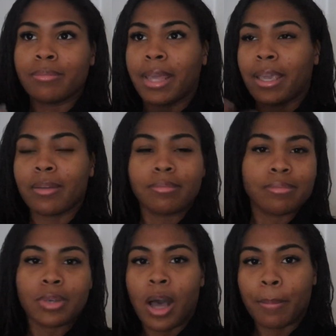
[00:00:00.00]
like
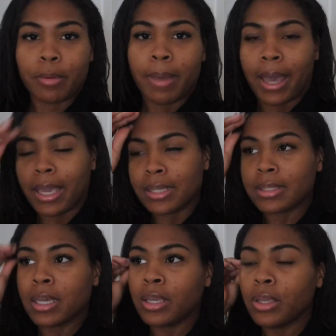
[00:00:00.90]
compromise,
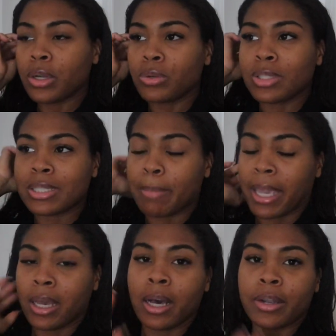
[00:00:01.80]
you know, just my
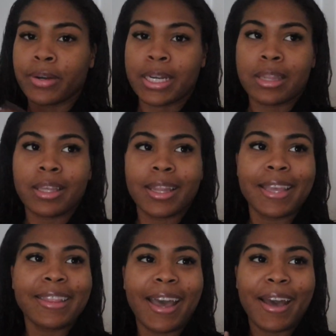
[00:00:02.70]
gut or anything
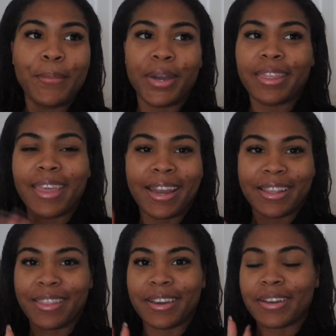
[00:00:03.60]
like that with
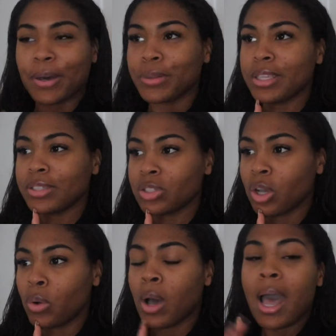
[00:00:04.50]
anything unhealthy.
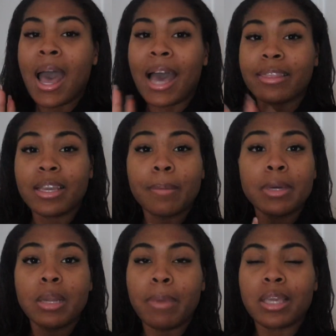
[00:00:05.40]
So I think I'm
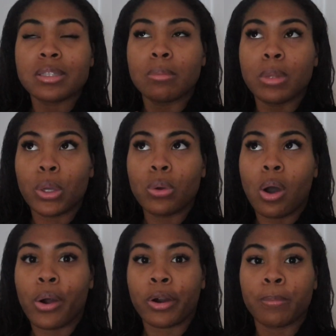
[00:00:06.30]
gonna make some
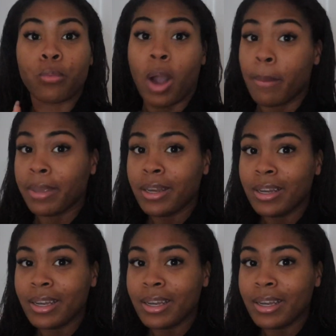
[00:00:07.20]
low-carb ramen.